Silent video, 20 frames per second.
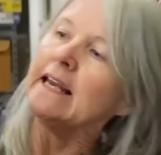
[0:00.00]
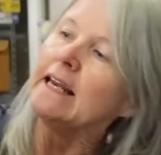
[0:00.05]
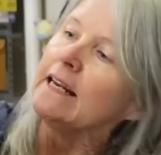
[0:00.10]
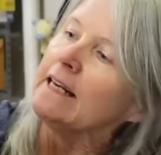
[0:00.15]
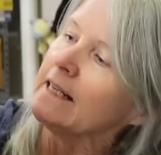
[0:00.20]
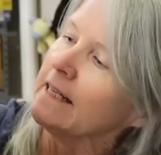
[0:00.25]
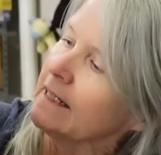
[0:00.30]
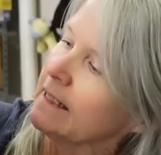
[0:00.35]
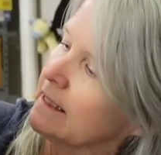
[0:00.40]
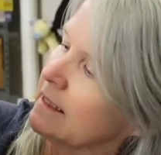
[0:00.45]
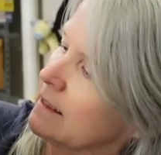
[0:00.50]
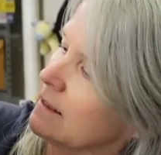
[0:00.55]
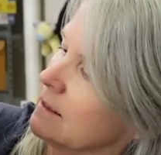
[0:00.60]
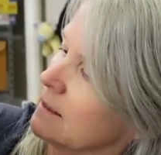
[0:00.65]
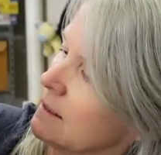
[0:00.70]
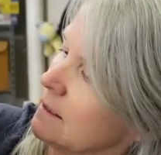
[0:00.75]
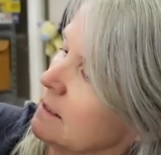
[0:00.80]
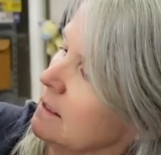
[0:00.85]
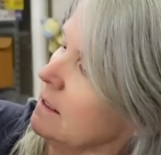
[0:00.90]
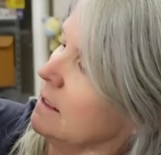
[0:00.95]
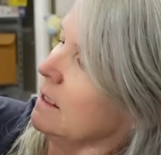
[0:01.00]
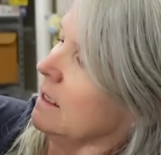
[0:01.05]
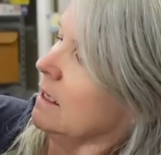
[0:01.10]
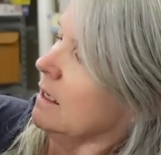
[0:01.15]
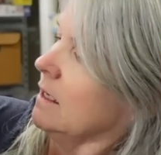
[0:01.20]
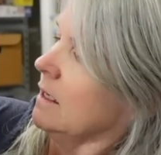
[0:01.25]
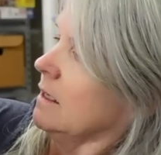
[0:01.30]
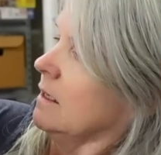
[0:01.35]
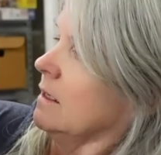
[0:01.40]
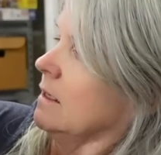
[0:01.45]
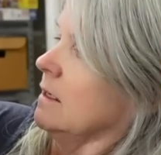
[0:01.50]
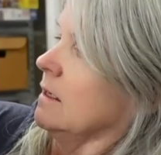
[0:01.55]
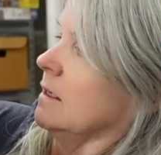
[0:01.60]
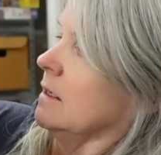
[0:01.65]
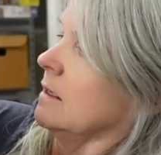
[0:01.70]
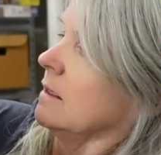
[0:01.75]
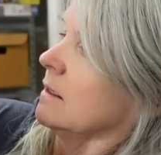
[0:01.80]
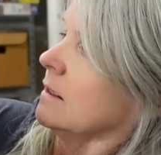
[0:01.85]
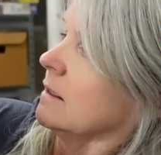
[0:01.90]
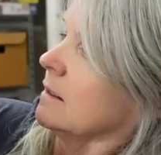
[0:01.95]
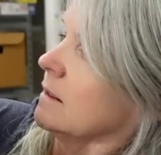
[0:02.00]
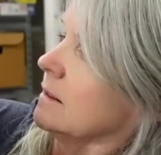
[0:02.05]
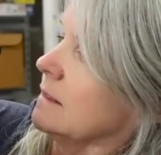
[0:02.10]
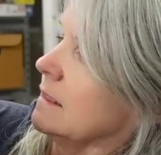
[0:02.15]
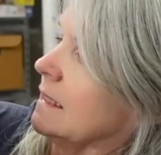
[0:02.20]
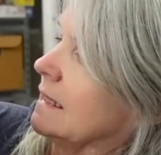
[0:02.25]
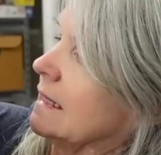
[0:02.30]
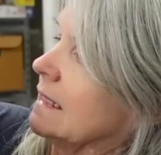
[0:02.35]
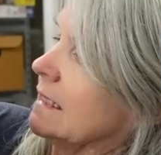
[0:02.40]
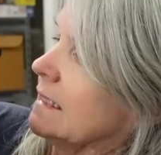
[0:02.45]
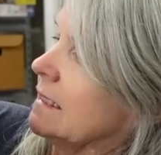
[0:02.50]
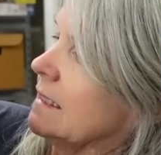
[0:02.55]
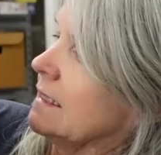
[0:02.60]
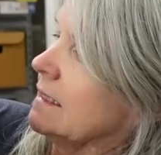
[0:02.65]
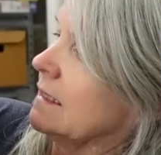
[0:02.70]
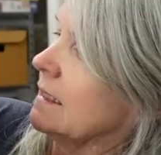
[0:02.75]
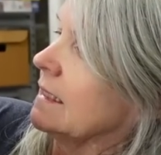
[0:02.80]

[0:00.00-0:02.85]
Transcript: It is... Lin